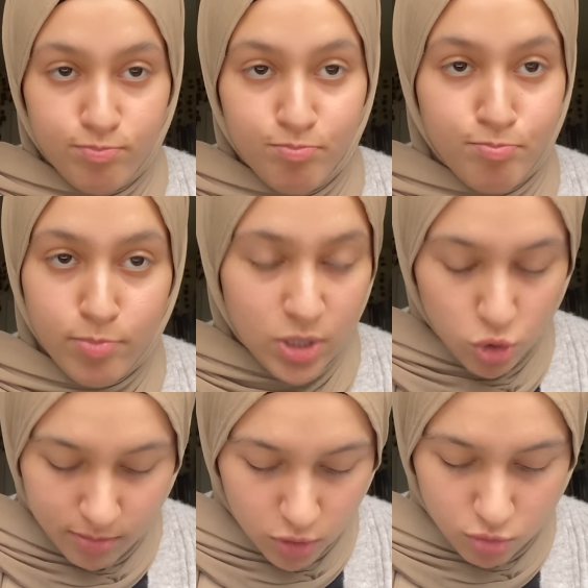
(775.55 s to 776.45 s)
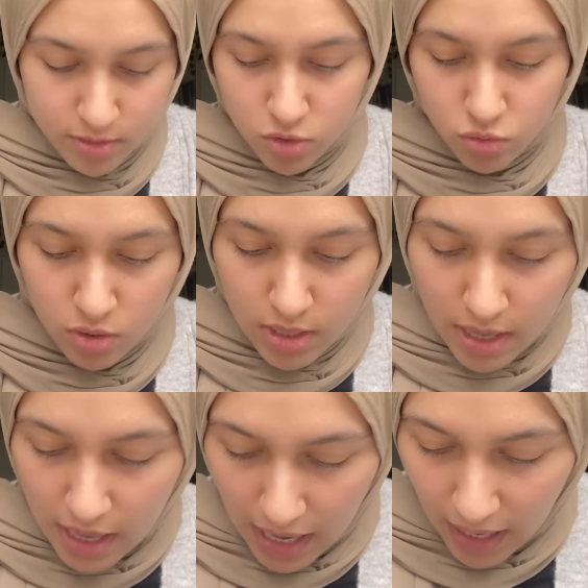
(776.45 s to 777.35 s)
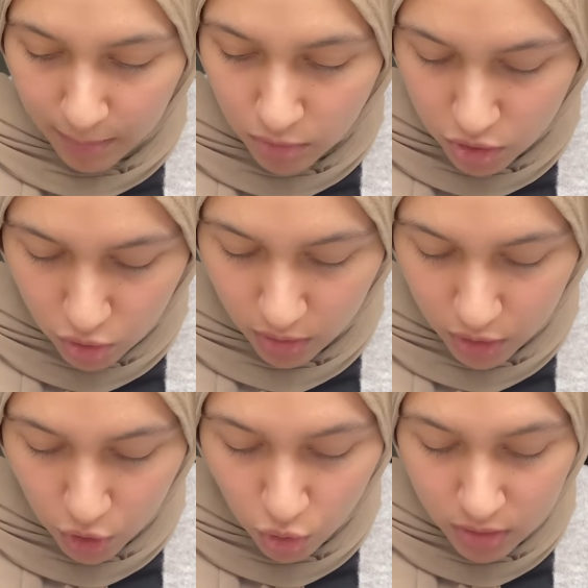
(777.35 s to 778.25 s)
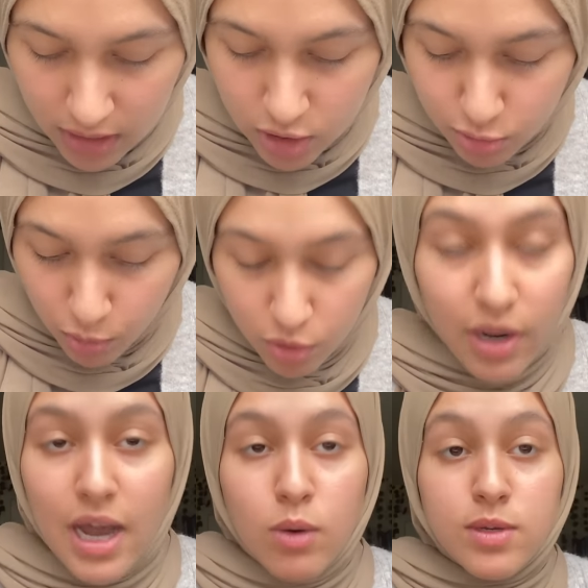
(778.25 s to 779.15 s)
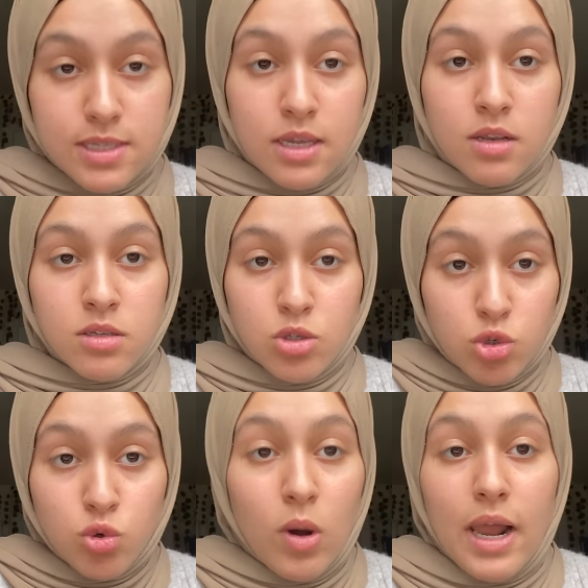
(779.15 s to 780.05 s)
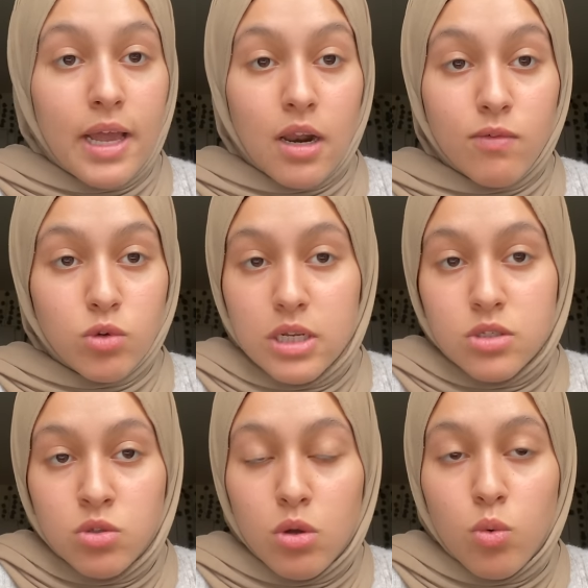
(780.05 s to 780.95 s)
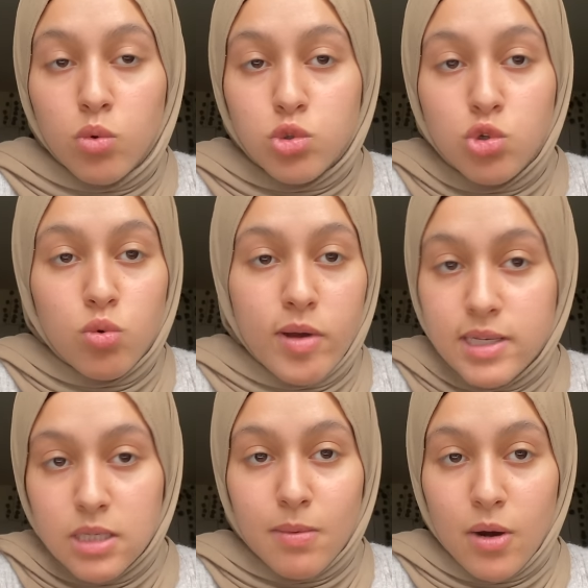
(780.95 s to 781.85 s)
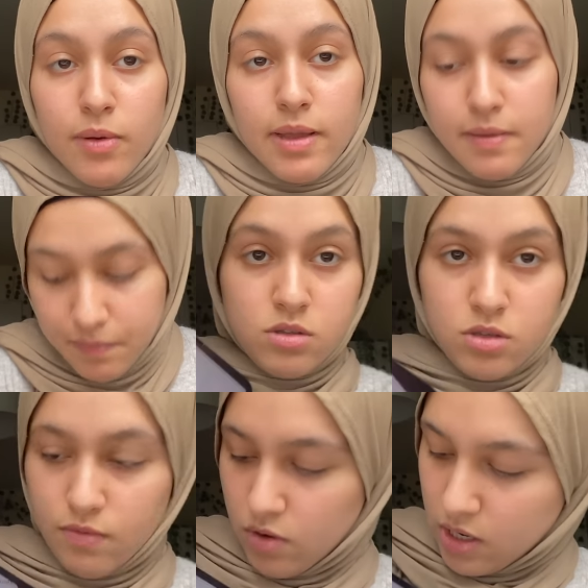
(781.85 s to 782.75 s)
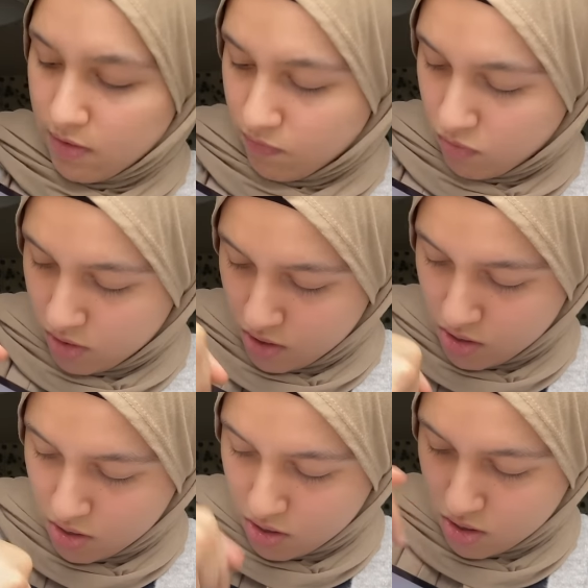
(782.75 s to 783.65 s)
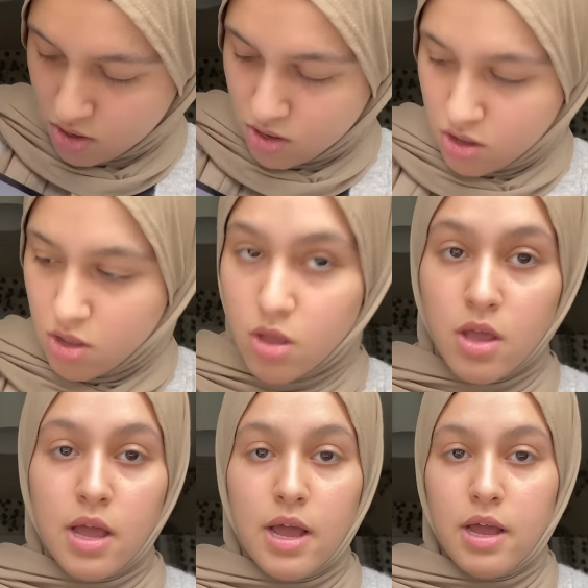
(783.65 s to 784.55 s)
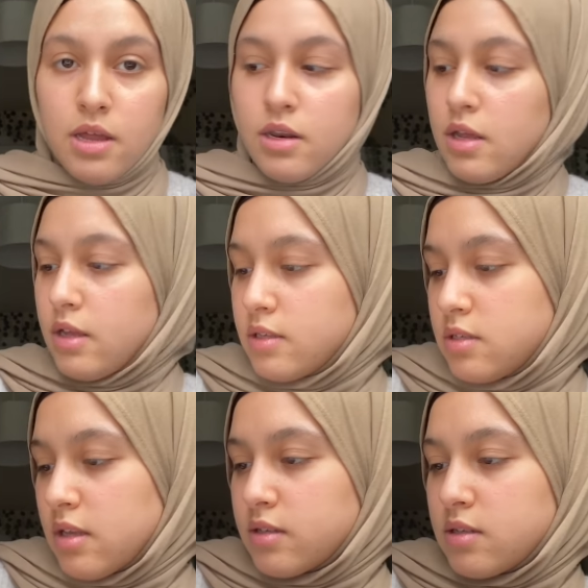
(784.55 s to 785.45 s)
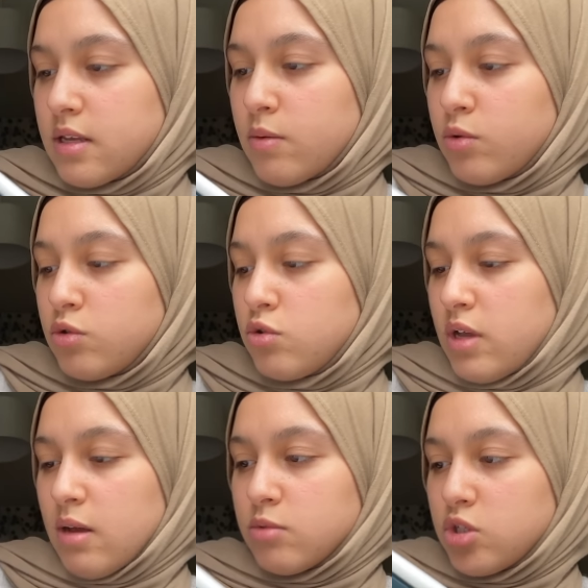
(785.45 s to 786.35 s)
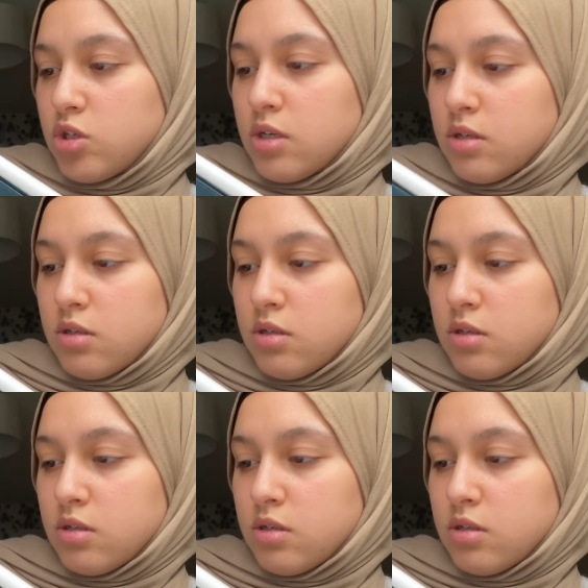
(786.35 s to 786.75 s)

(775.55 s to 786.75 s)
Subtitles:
I'm not joking, you need to put the hours in to do well at A-level. There's no two ways about it. So I've got A-level on here, and here's, let's say we'll do chemistry.